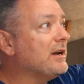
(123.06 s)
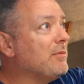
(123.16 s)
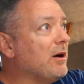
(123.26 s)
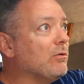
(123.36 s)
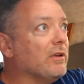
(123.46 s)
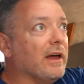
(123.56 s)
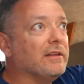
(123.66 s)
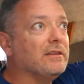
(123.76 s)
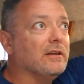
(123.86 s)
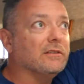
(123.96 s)
about where
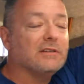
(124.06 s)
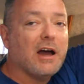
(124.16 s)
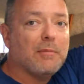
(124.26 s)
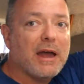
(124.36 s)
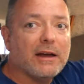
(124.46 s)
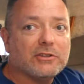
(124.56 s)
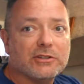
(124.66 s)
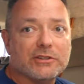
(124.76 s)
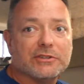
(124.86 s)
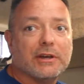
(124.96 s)
the top hatch
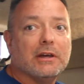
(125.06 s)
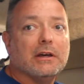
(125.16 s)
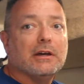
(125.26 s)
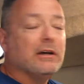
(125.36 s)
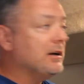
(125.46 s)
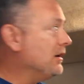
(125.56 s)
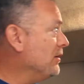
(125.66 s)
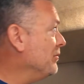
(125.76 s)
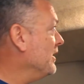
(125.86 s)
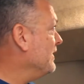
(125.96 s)
is,
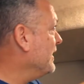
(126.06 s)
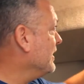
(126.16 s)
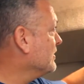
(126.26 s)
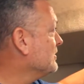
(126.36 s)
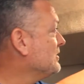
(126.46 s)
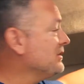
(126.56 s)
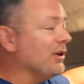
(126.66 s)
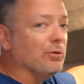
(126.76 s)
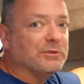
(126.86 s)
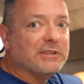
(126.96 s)
and then it
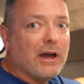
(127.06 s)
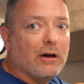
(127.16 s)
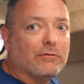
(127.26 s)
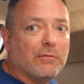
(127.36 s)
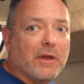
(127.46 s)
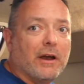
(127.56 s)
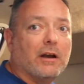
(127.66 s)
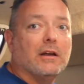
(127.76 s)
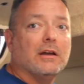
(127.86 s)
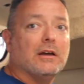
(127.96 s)
slopes down from
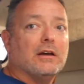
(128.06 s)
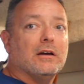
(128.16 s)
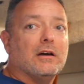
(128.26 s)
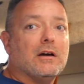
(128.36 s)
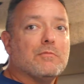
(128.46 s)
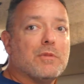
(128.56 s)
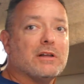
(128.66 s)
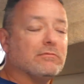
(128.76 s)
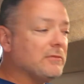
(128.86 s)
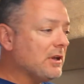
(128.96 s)
there.
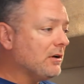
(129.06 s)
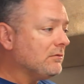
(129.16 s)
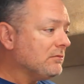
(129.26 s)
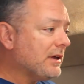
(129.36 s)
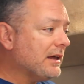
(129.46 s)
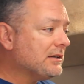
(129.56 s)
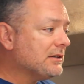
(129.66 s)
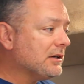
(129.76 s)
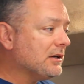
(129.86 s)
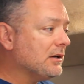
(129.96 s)
But you know, at
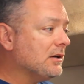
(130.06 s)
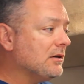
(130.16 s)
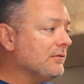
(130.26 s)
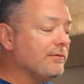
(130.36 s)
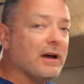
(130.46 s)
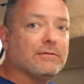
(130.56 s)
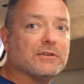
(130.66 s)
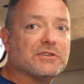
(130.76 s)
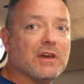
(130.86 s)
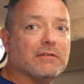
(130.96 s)

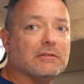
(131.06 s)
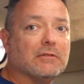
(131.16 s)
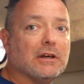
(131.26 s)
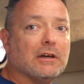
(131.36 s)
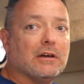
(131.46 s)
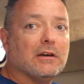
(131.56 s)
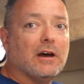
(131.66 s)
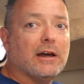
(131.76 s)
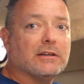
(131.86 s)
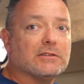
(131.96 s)
5'7",
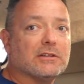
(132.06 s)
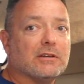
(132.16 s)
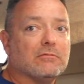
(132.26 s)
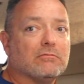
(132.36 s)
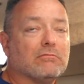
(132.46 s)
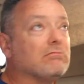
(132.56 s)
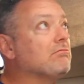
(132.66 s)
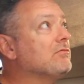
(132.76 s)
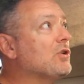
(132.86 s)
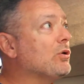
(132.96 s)
I can sit
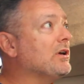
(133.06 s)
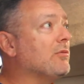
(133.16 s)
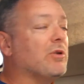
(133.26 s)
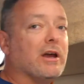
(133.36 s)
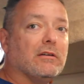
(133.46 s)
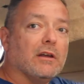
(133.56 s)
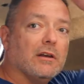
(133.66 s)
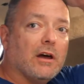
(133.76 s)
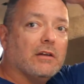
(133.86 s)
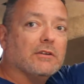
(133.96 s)
totally upright
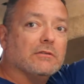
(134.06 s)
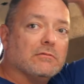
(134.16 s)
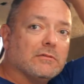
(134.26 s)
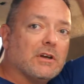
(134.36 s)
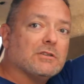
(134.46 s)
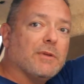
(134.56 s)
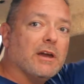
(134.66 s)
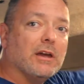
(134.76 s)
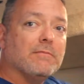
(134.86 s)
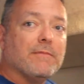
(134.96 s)
and not even touch my
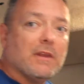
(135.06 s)
head.